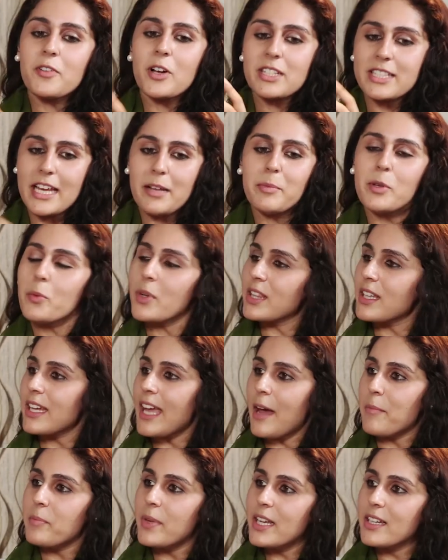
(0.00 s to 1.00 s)
of all, tell me what the
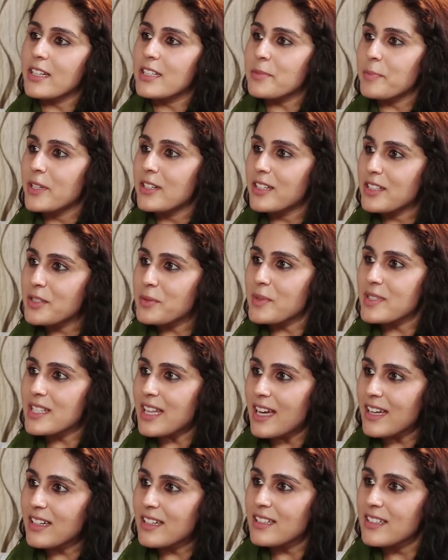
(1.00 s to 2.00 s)
campaign experience was
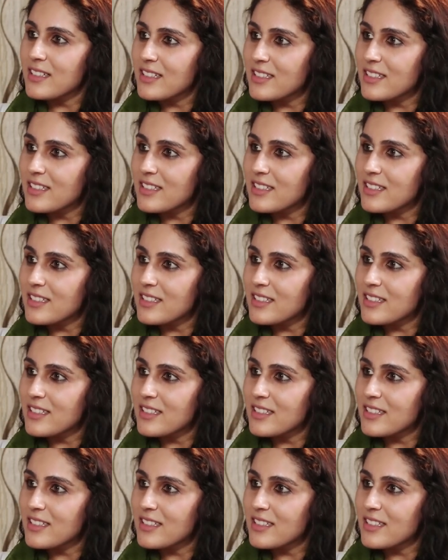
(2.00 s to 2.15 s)
like.